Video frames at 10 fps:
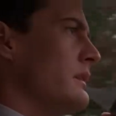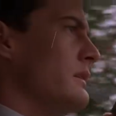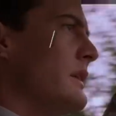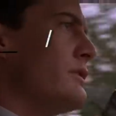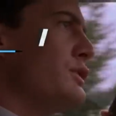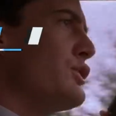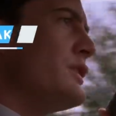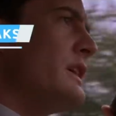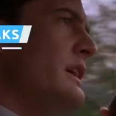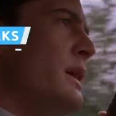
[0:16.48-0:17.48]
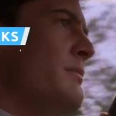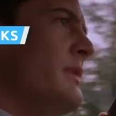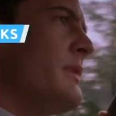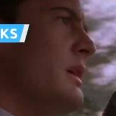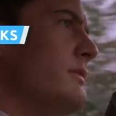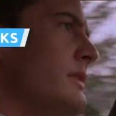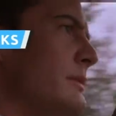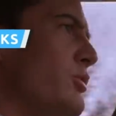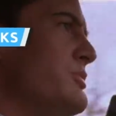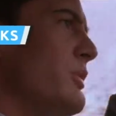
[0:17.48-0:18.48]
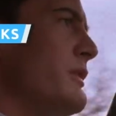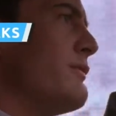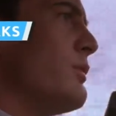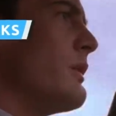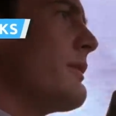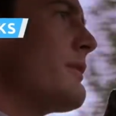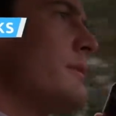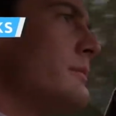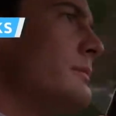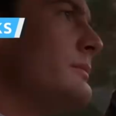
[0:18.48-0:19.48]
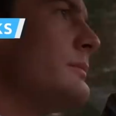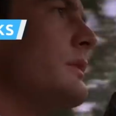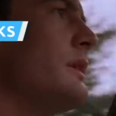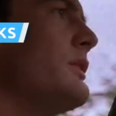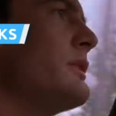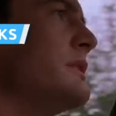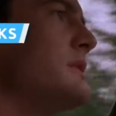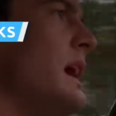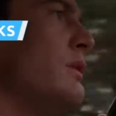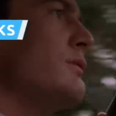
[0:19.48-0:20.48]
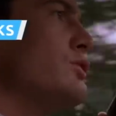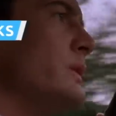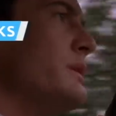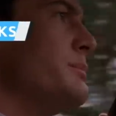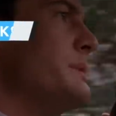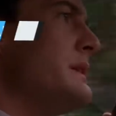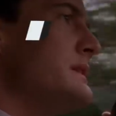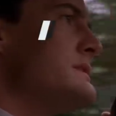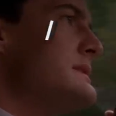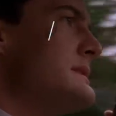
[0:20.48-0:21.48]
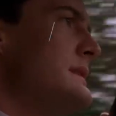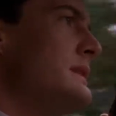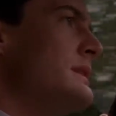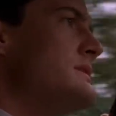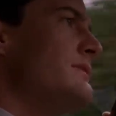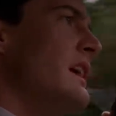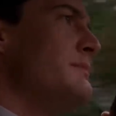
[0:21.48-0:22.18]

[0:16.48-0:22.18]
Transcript: Twin Peaks made its debut on April 8, 1990, and forever changed the way television shows